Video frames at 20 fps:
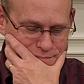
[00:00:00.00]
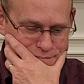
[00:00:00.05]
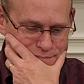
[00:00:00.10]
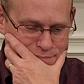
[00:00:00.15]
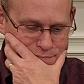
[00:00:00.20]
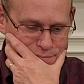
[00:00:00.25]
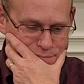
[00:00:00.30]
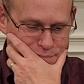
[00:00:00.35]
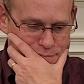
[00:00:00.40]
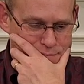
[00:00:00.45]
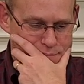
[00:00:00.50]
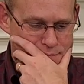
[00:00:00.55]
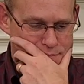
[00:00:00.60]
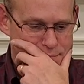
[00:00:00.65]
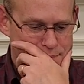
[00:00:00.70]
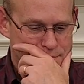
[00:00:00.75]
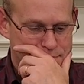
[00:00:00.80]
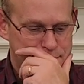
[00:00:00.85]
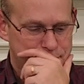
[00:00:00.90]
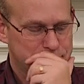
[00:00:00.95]

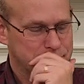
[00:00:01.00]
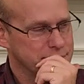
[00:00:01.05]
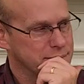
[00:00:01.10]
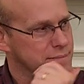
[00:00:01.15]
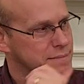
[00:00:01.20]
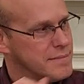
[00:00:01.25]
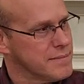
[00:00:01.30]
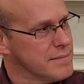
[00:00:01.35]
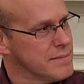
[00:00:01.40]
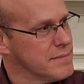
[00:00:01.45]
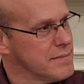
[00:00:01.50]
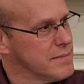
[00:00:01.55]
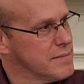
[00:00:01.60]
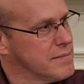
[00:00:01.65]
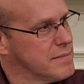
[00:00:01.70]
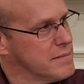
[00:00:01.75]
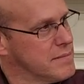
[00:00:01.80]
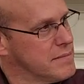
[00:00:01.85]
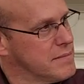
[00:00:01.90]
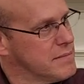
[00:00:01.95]

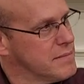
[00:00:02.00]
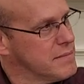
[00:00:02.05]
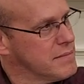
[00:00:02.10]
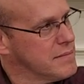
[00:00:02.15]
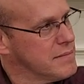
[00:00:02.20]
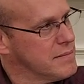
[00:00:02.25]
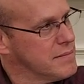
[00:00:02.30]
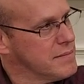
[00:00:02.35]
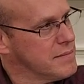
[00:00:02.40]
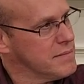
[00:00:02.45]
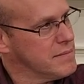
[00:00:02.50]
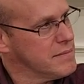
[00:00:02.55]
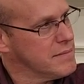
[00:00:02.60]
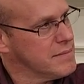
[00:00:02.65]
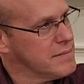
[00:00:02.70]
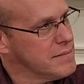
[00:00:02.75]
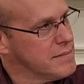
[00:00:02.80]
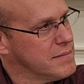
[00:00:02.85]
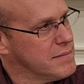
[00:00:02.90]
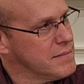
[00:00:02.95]

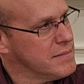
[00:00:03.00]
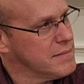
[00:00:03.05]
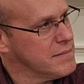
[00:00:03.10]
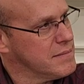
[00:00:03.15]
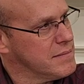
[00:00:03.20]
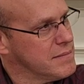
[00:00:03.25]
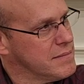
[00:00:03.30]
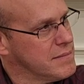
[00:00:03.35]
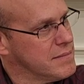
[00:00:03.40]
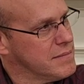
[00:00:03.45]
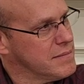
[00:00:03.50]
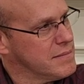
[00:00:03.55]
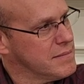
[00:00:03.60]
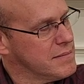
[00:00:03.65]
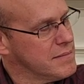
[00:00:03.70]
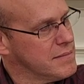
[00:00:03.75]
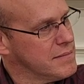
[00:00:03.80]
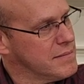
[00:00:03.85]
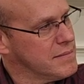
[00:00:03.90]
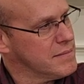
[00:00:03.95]

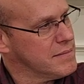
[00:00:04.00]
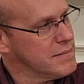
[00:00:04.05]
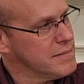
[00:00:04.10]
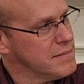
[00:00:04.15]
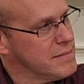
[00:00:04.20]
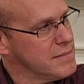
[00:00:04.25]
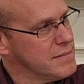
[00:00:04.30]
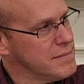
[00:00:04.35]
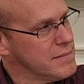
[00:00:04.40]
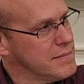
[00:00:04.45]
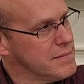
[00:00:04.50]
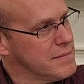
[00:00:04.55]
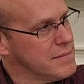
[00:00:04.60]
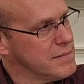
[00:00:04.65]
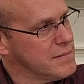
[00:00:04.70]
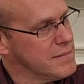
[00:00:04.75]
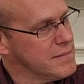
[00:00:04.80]
(not speaking)